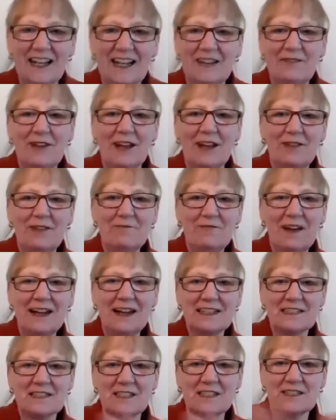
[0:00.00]
In
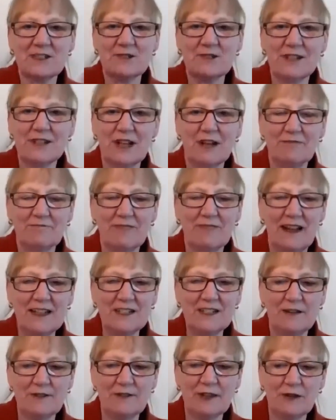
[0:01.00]
fact, run it
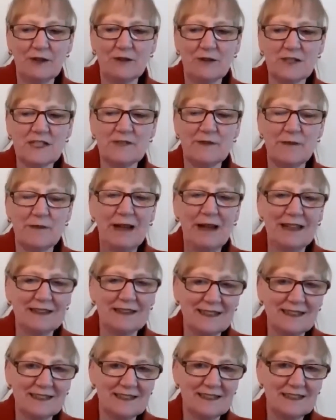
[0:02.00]
over the course of a
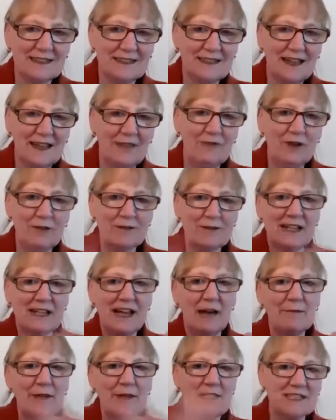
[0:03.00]
month. If you were to
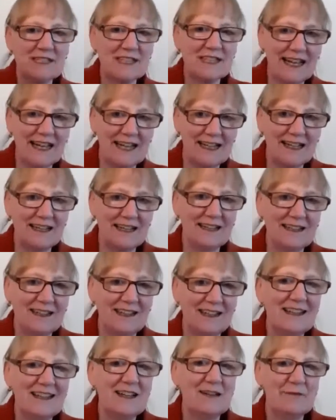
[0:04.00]
come in today,
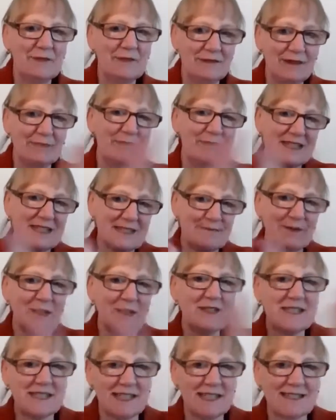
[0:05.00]
because
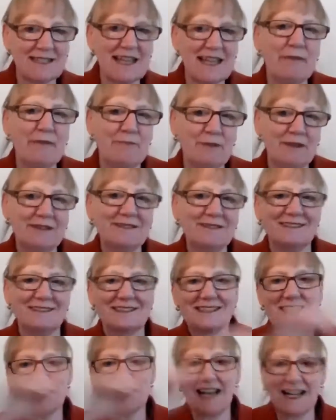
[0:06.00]
most things happen
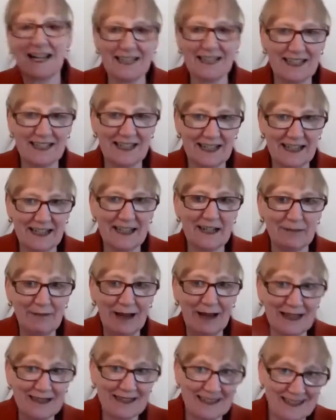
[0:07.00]
cyclically in a
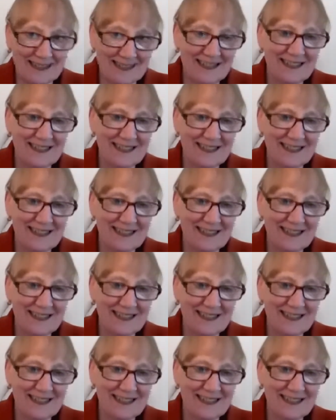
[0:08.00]
month,